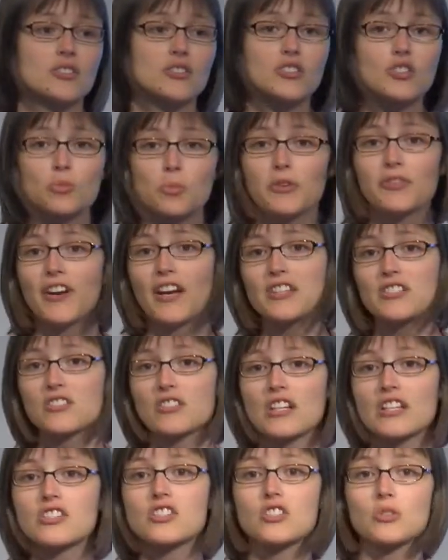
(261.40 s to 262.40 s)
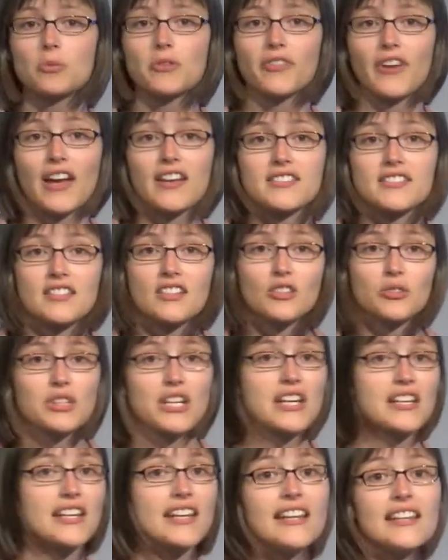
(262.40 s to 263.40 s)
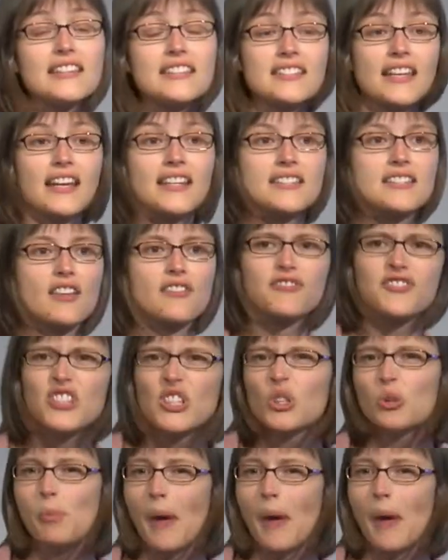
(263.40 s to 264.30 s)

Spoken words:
supervised or unsupervised, and create insights that feel